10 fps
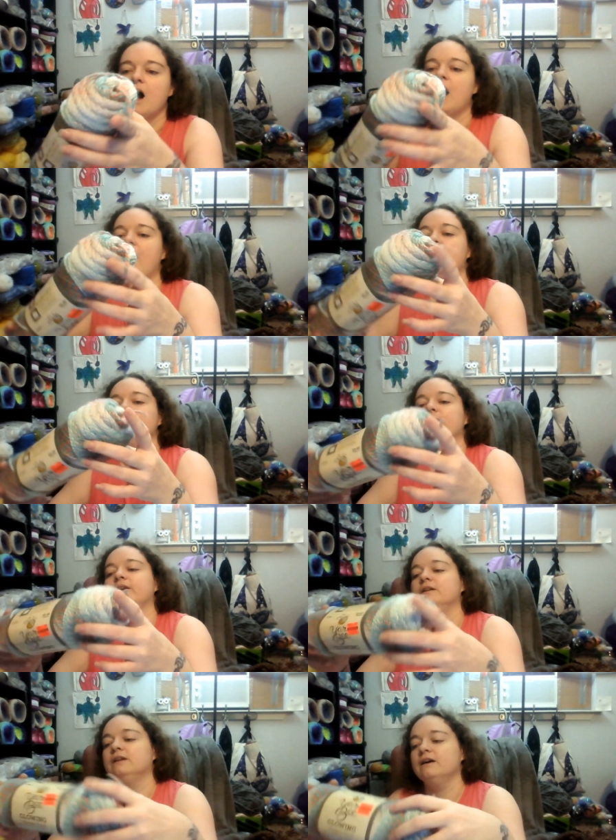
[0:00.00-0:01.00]
I would
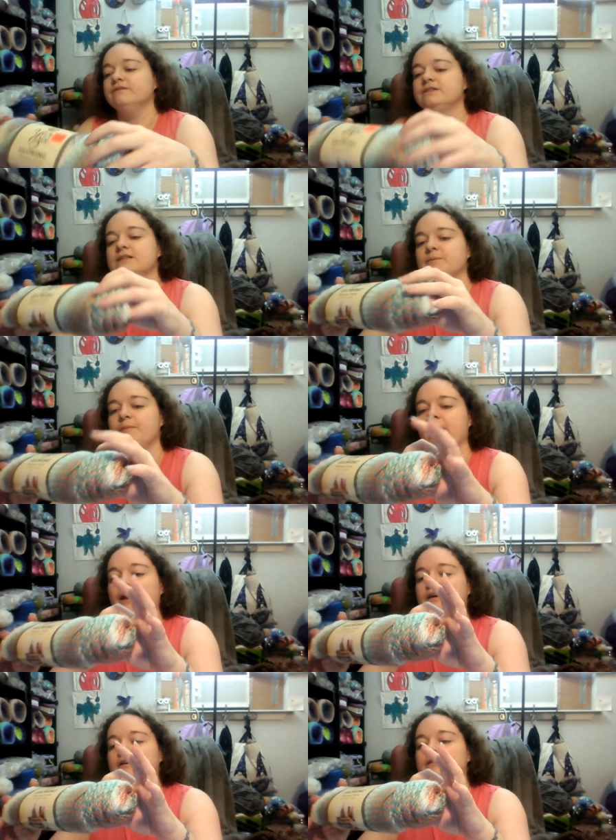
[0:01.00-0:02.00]
love to make
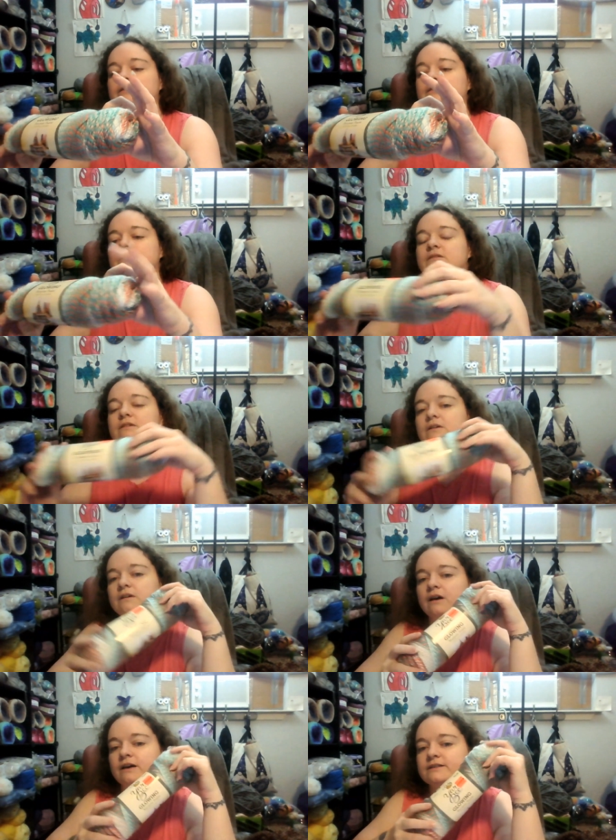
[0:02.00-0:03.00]

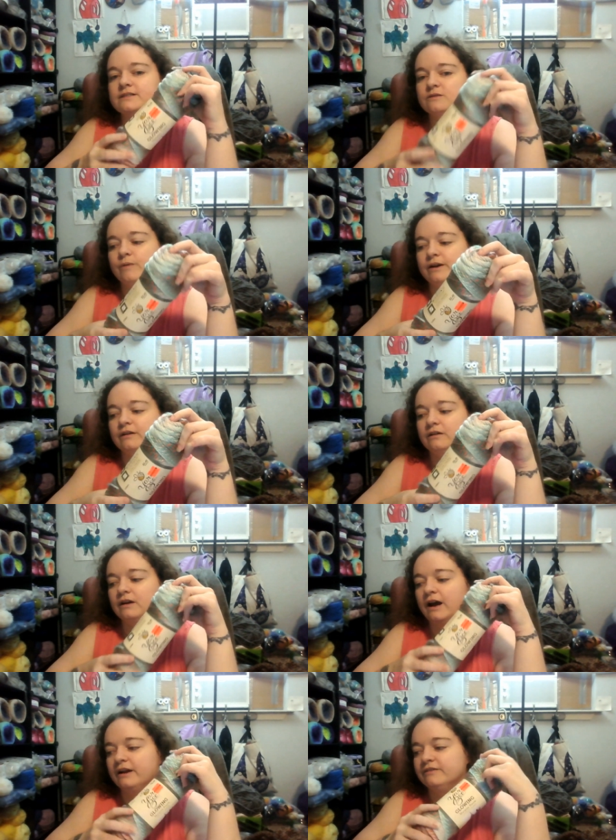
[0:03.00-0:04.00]
a sweater
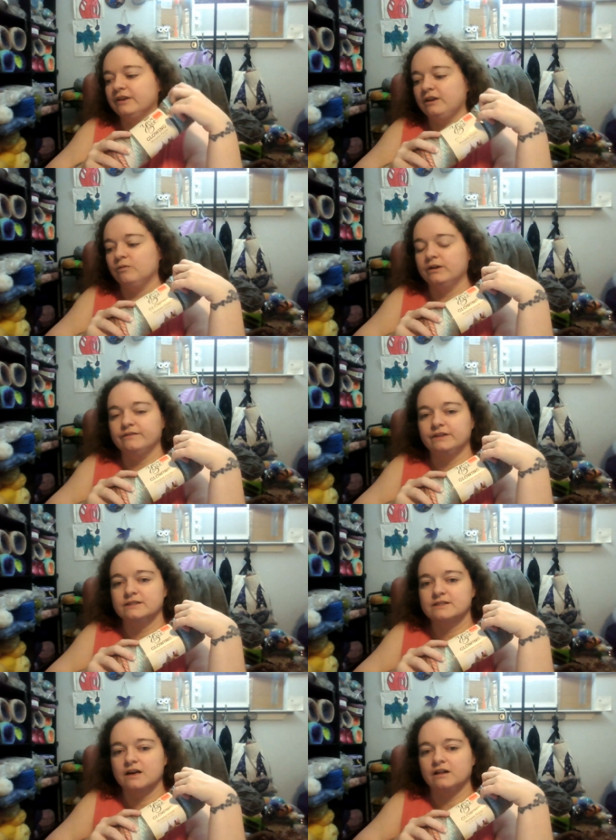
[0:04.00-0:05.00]
out of any one of these
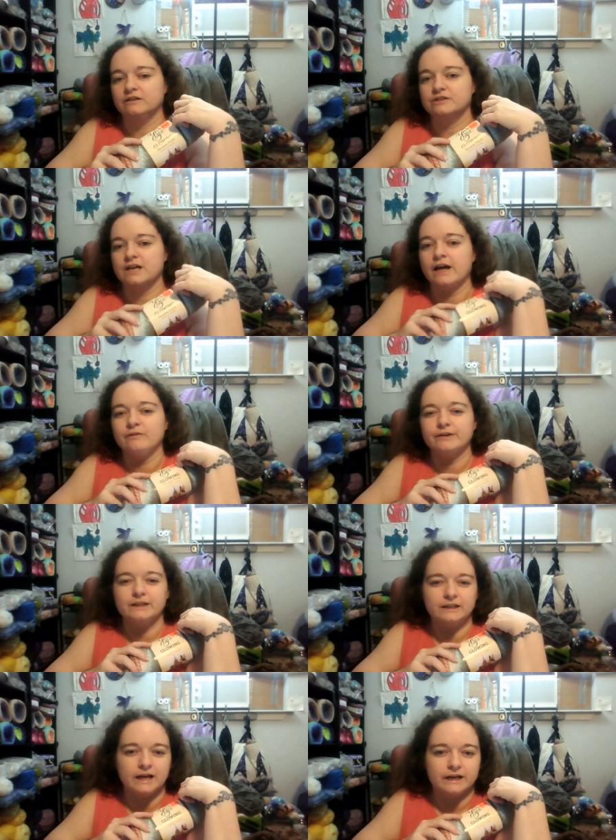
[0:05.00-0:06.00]
colors. I really
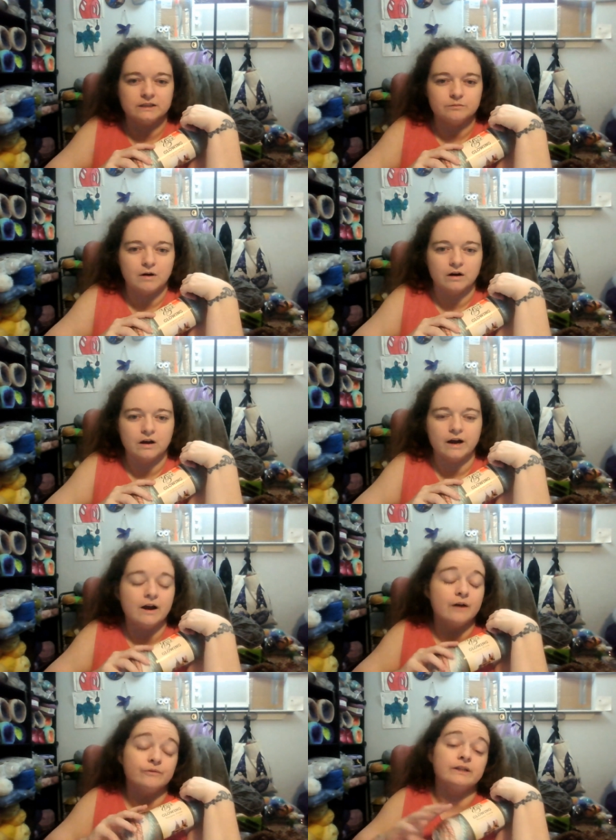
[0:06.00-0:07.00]
liked I
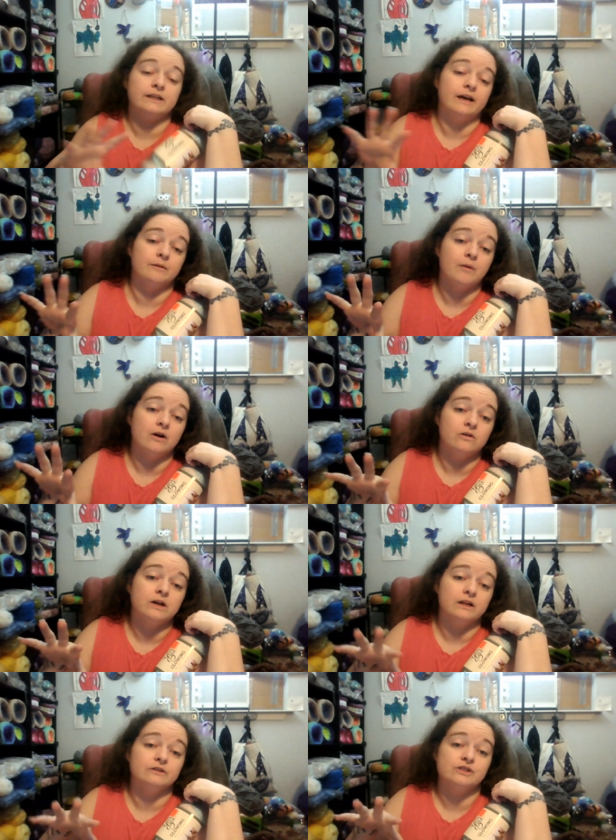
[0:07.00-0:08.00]
really like marl
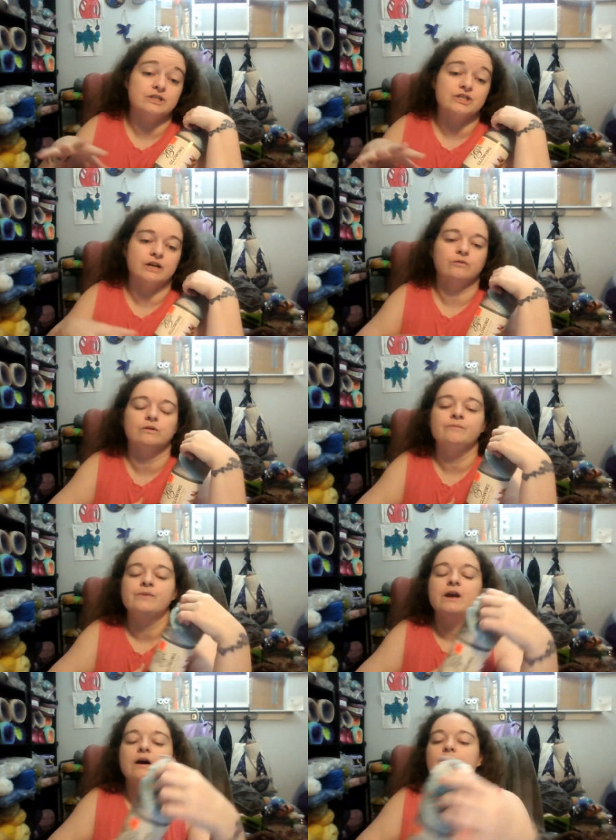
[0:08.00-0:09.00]
colors in general,
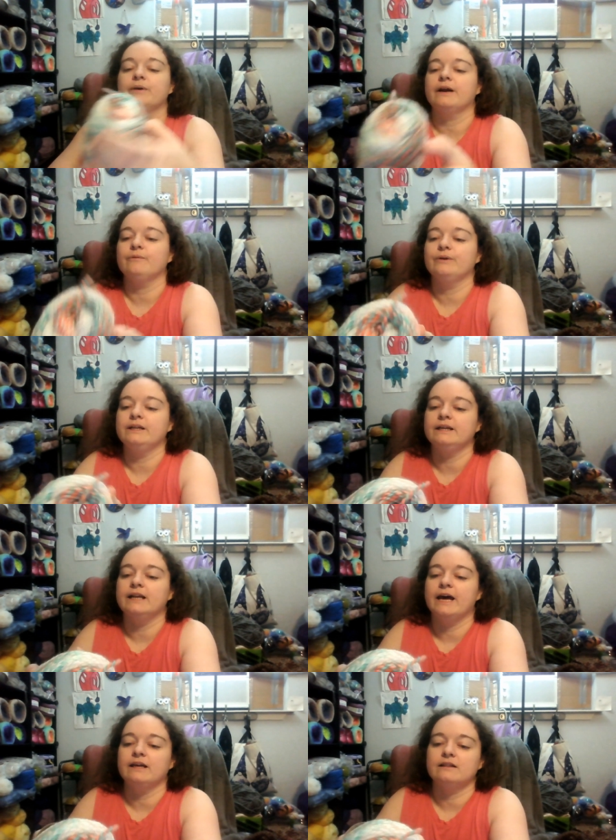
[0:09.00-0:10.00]
but I really
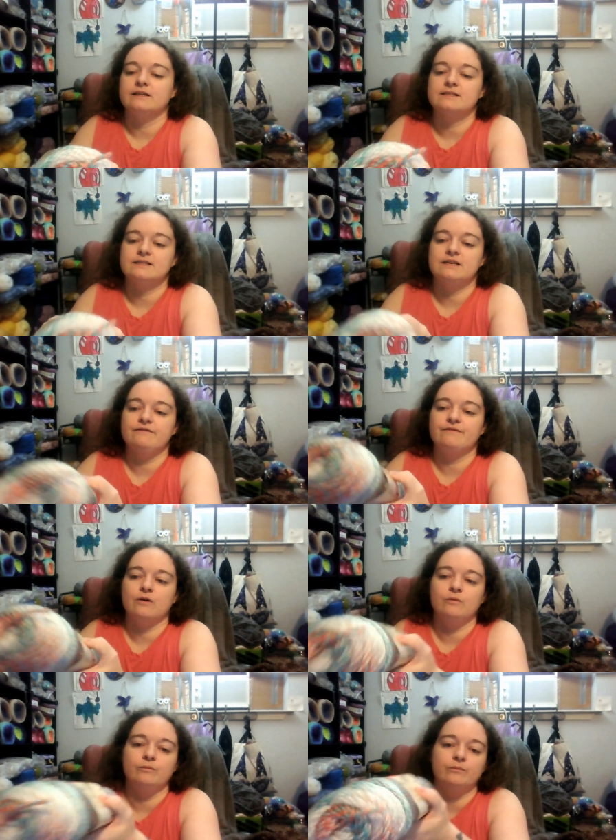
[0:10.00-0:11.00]
like this
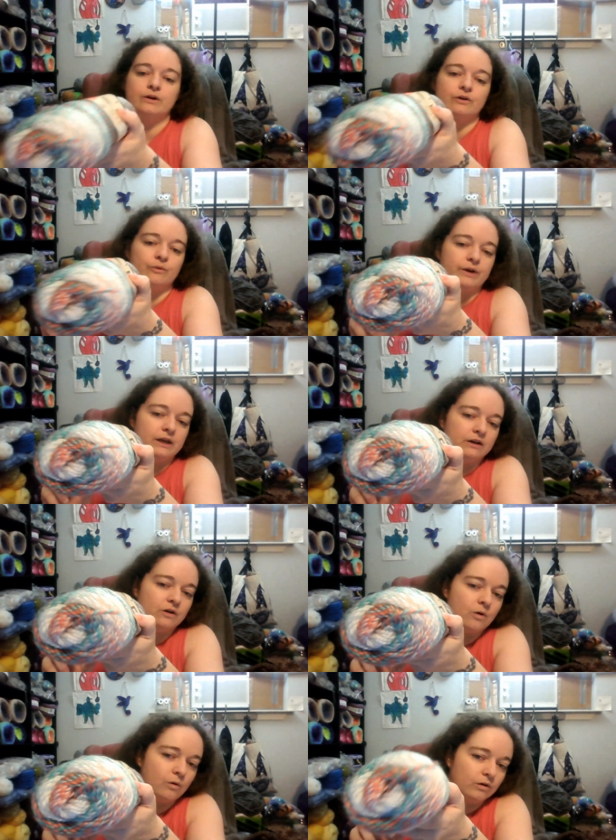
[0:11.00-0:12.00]
seafoam green
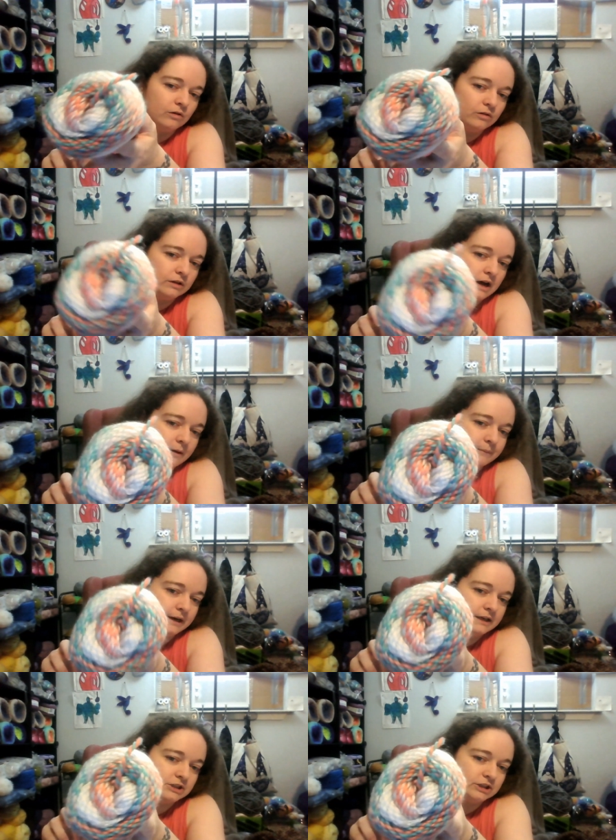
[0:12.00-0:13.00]
coral
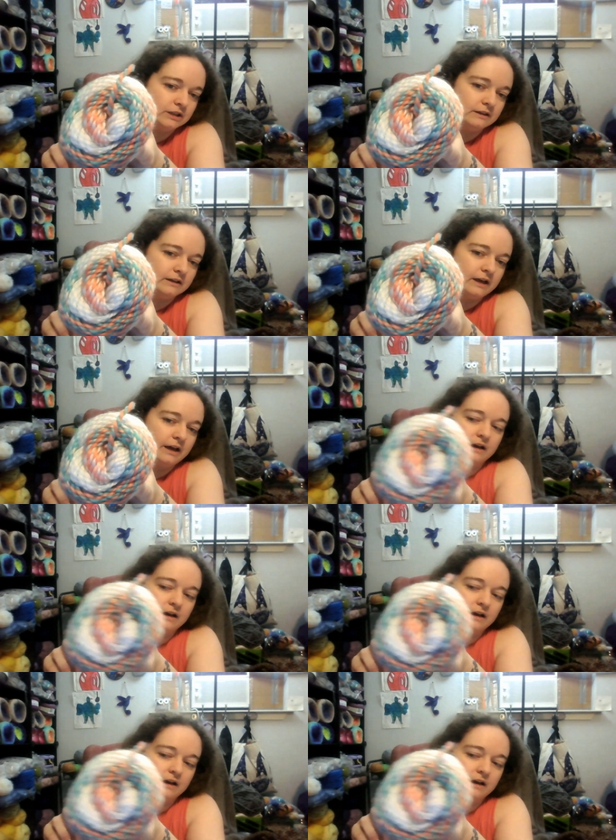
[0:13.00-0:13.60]
combination thing.